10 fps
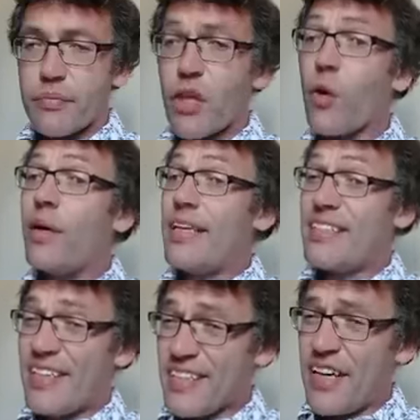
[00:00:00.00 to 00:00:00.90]
or at
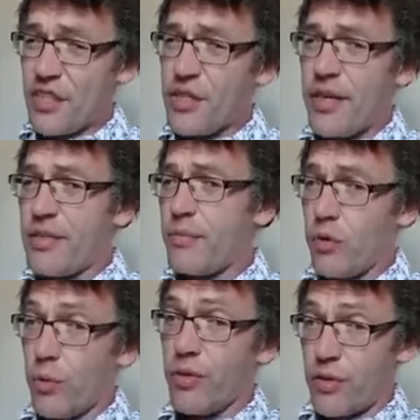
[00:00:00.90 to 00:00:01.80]
least this section is, and
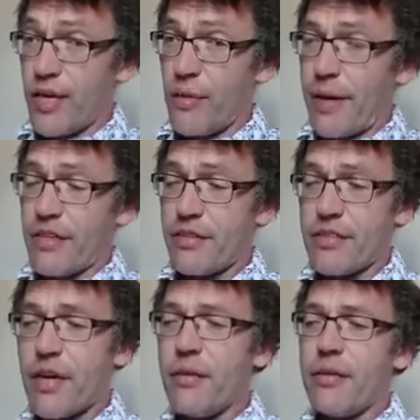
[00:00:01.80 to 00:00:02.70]
we'll also come back to the
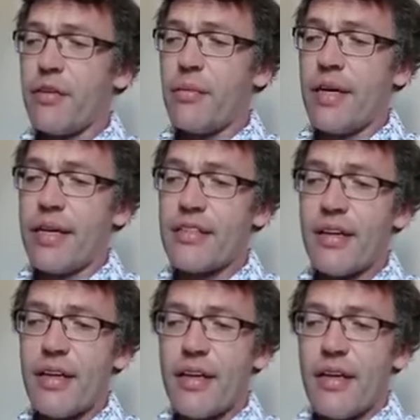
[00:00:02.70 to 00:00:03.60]
tone in a minute.
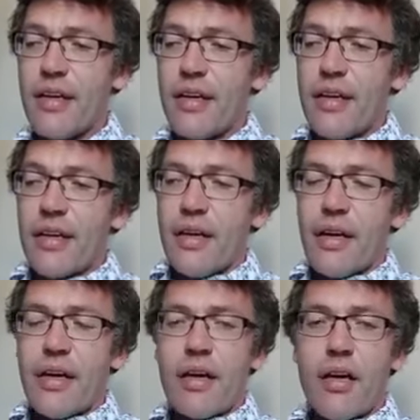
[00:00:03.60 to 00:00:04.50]

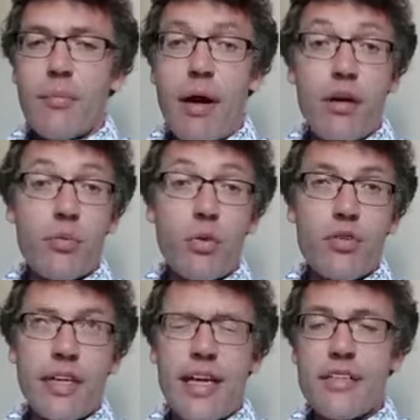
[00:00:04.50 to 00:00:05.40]
Uh, Malcolm
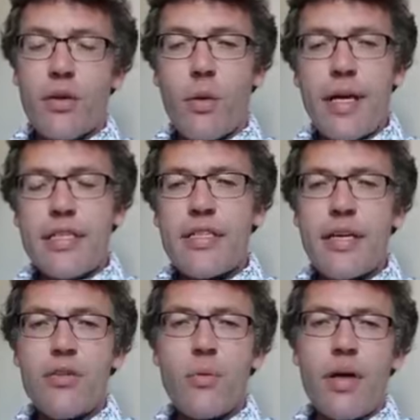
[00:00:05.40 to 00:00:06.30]
also gets
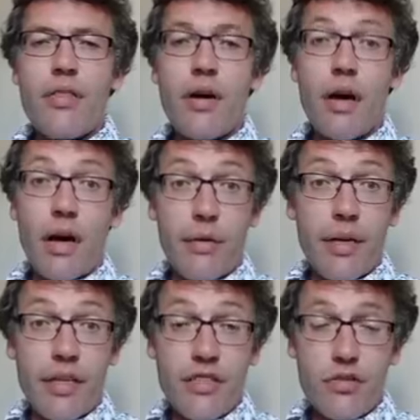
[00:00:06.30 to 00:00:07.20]
acquainted with
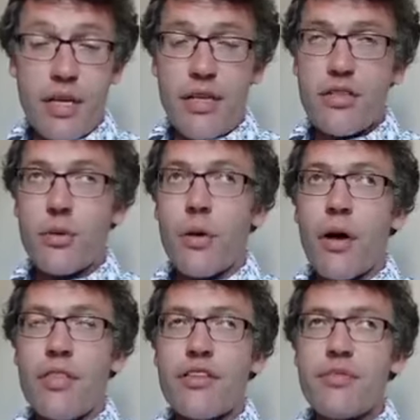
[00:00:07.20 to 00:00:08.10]
Oakley Street, who
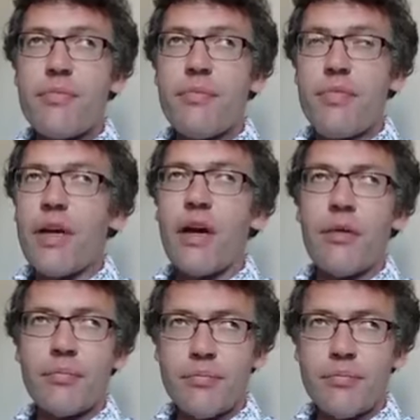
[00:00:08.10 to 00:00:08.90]
are this, you know,